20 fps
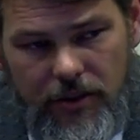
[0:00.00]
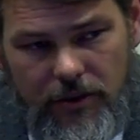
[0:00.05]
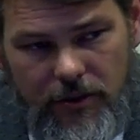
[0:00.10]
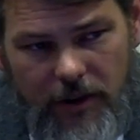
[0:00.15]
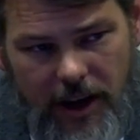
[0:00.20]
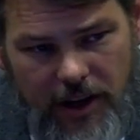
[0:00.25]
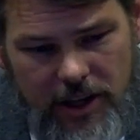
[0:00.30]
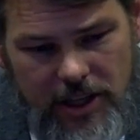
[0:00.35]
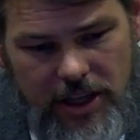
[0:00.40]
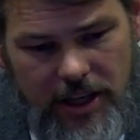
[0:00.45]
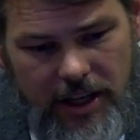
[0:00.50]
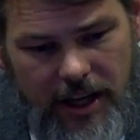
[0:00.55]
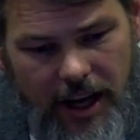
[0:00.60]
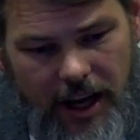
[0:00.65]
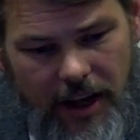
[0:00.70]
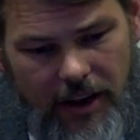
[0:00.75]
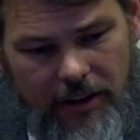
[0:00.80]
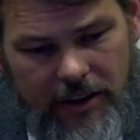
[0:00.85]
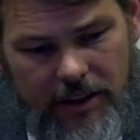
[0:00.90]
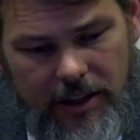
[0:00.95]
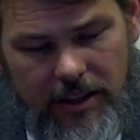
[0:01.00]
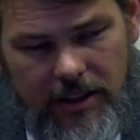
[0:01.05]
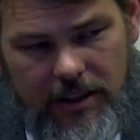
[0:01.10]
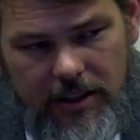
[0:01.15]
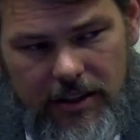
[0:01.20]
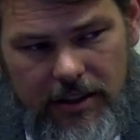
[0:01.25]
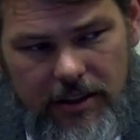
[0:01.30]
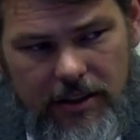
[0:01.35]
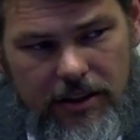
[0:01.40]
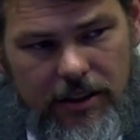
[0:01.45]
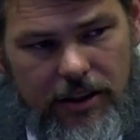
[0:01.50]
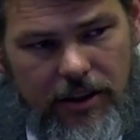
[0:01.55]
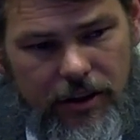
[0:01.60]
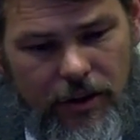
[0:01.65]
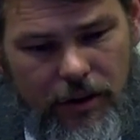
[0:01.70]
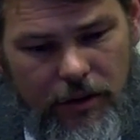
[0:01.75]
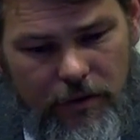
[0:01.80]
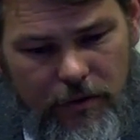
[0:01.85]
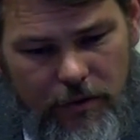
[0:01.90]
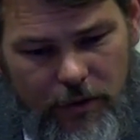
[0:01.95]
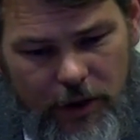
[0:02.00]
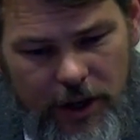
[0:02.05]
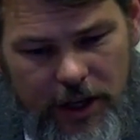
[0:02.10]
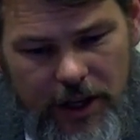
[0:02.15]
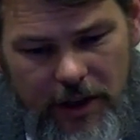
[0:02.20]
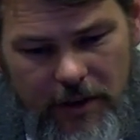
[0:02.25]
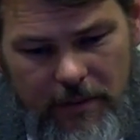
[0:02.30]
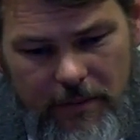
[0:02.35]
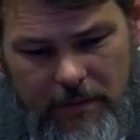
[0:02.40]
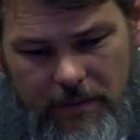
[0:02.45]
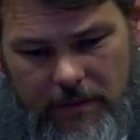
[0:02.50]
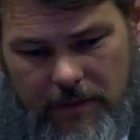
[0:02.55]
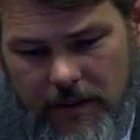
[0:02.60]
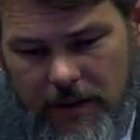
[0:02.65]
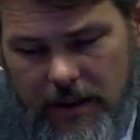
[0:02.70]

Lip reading: rationality, in her freedom,